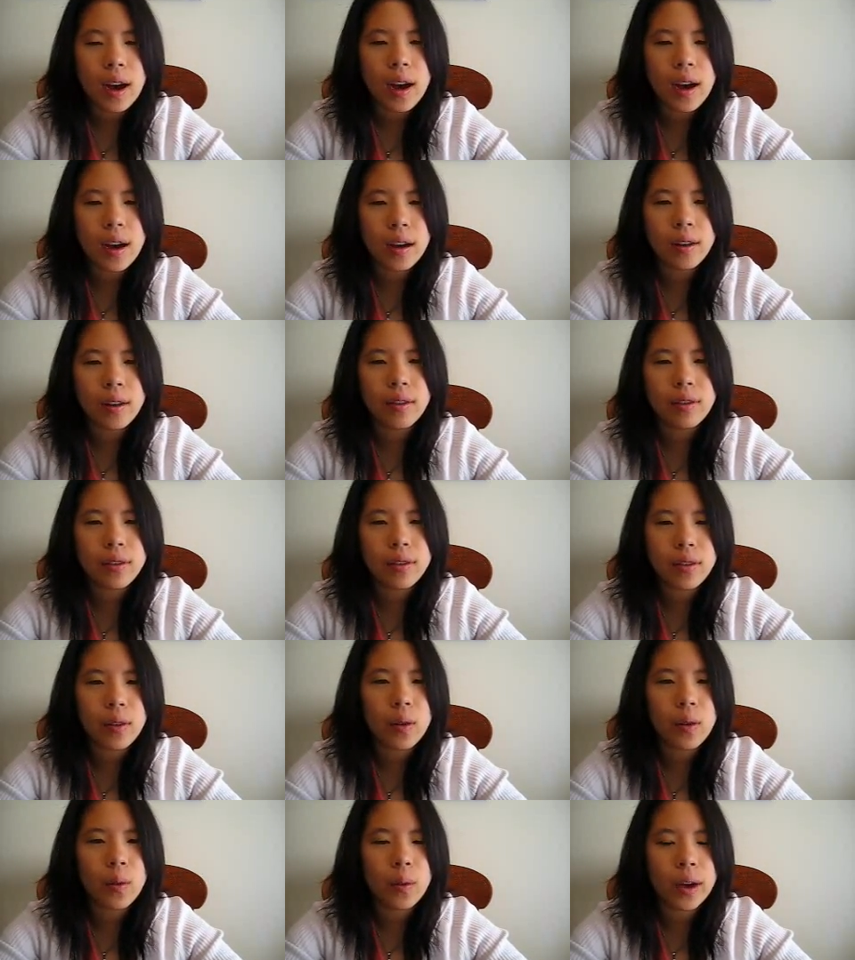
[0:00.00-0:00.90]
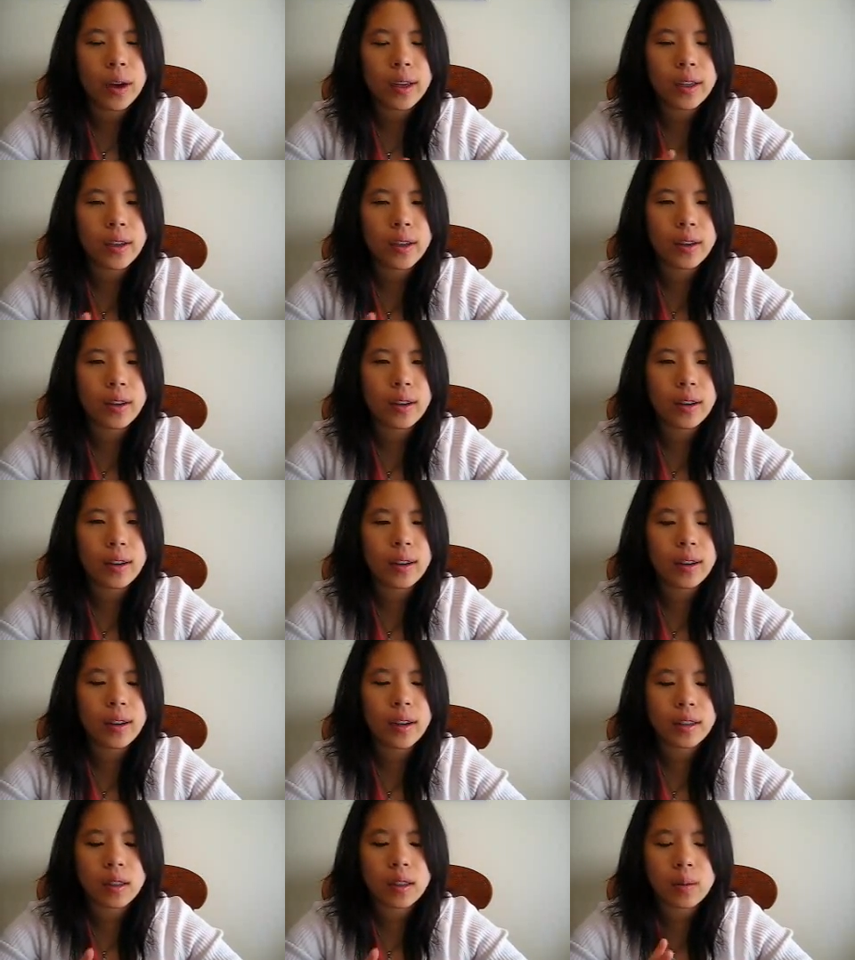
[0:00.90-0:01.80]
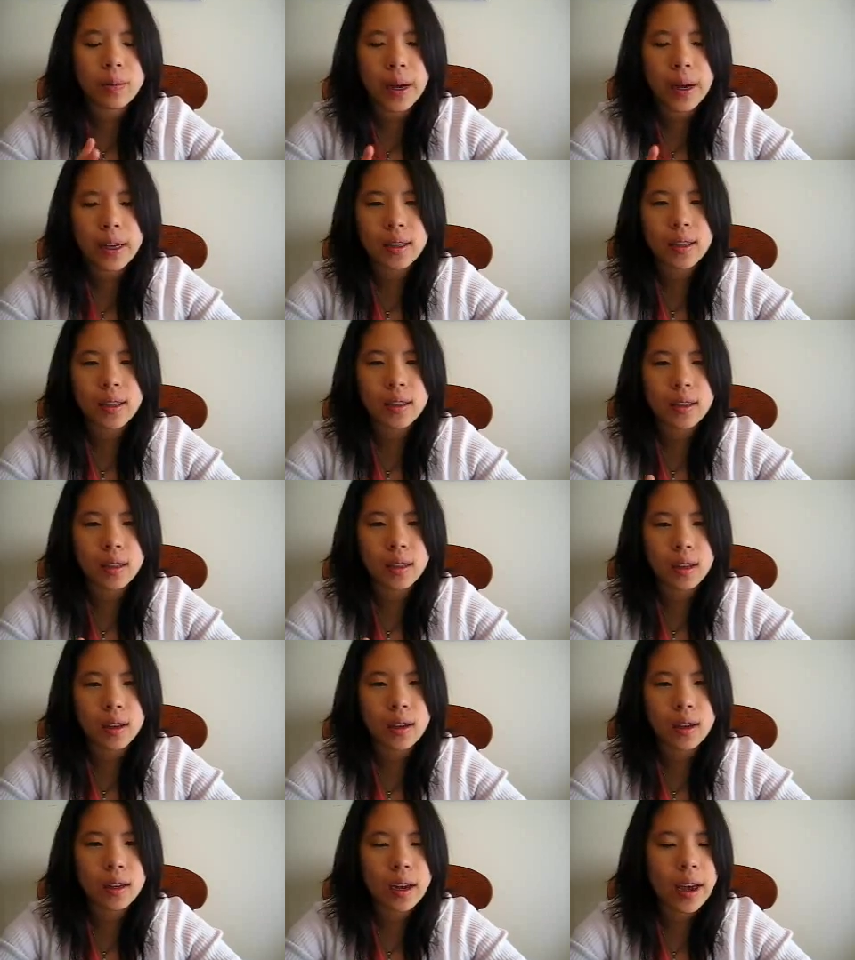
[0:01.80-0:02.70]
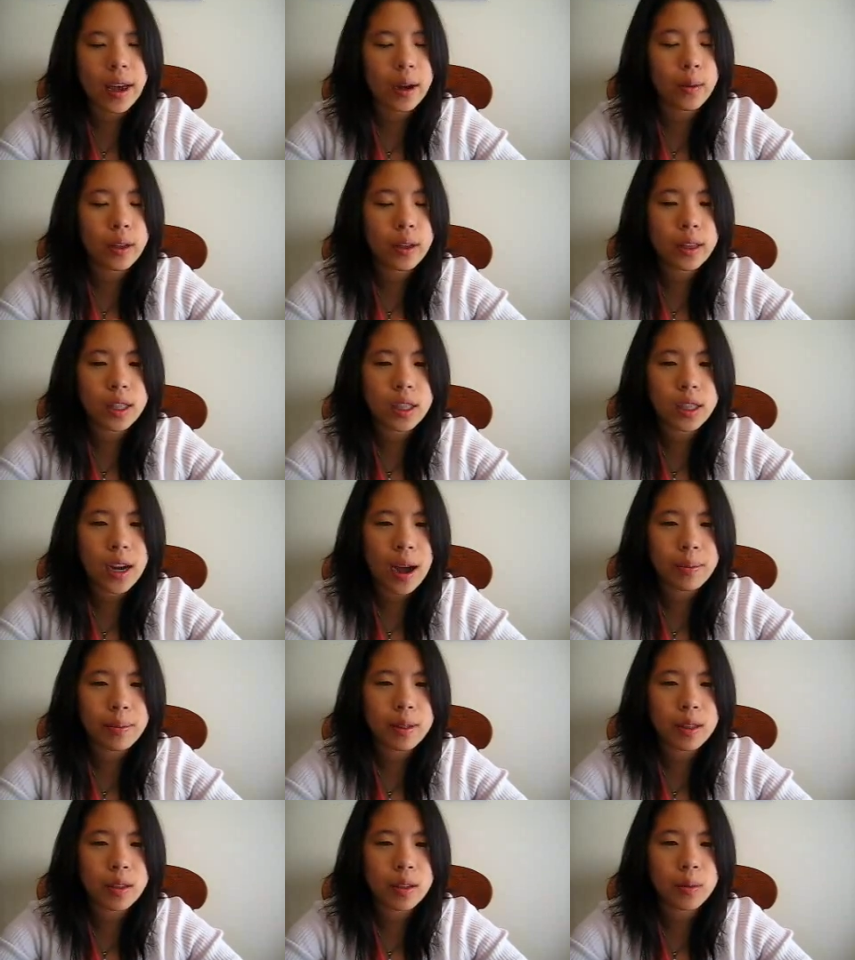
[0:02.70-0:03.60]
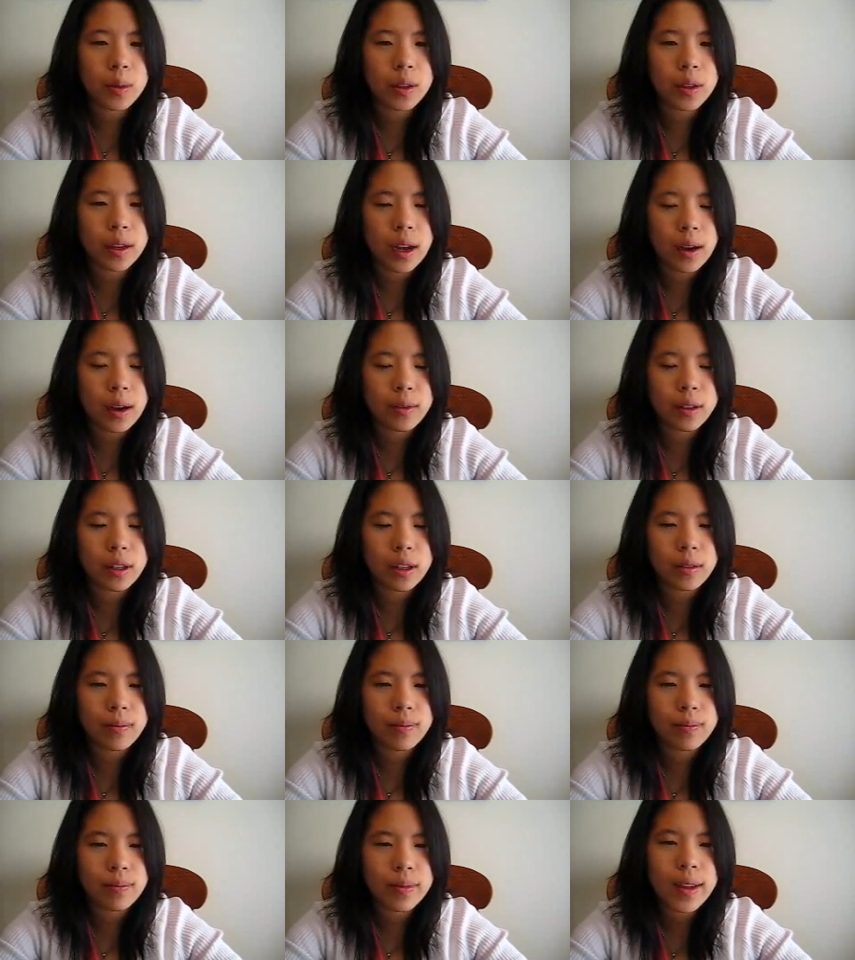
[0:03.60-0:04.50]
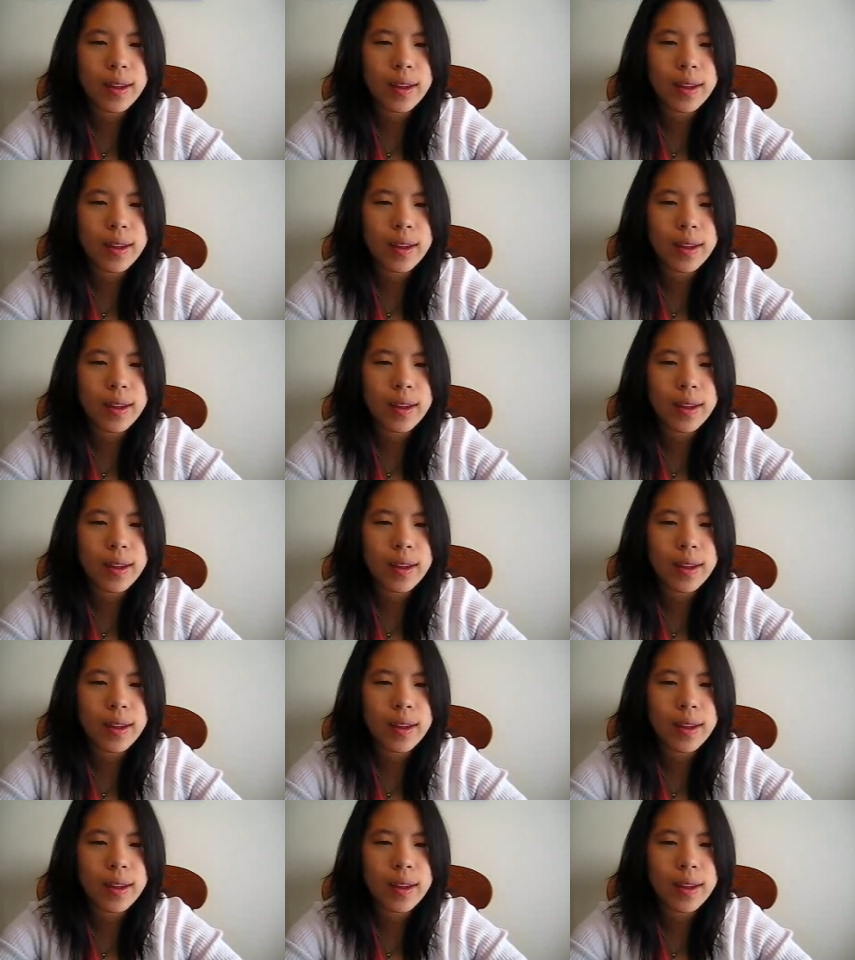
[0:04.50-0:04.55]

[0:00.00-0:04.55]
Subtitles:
of what you're expected to learn and what the chapter will cover.